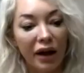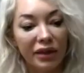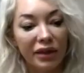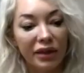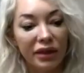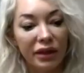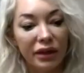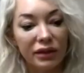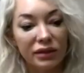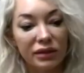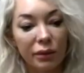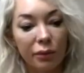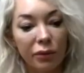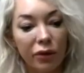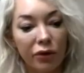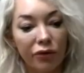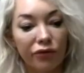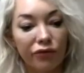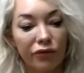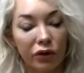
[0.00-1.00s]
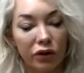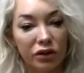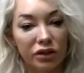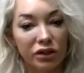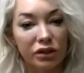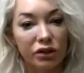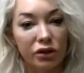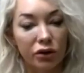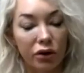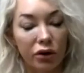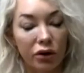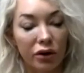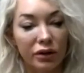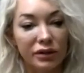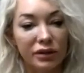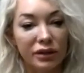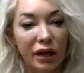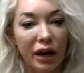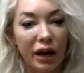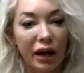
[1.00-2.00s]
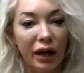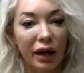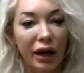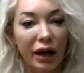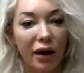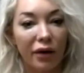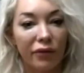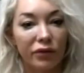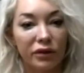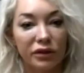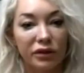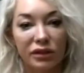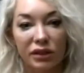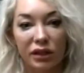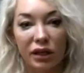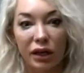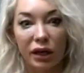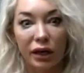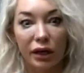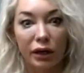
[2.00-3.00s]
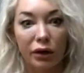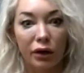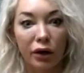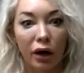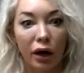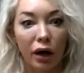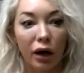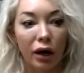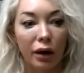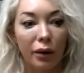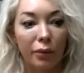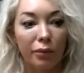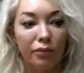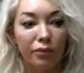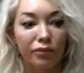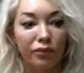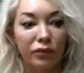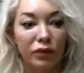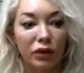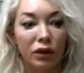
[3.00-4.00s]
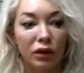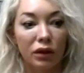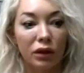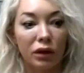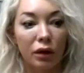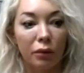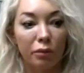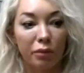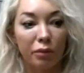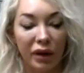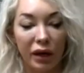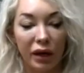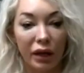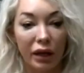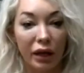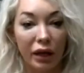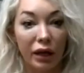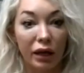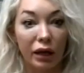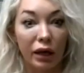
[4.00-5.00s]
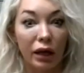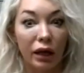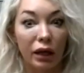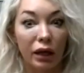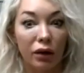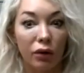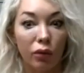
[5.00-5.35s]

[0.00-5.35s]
think some of the first girls that I ever seen um, competing in